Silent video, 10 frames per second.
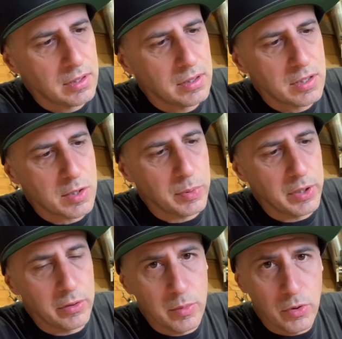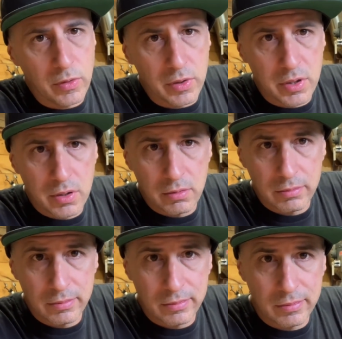splinter removers.
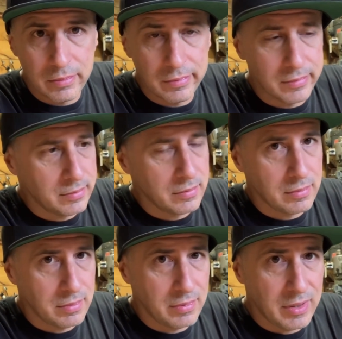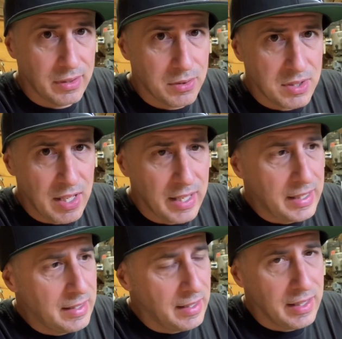Get those
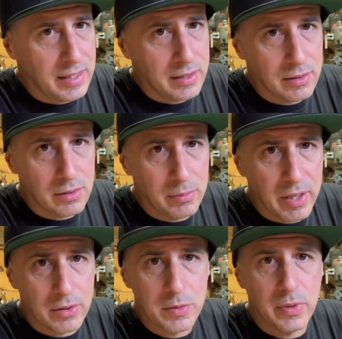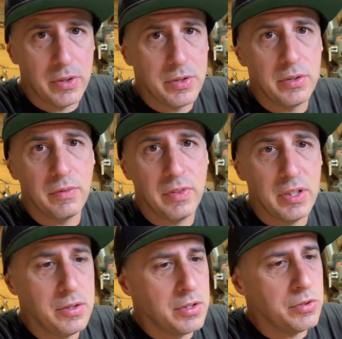tiny, tiny little metal splinters in your
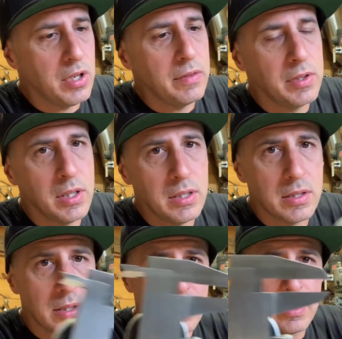fingers that drive you nuts.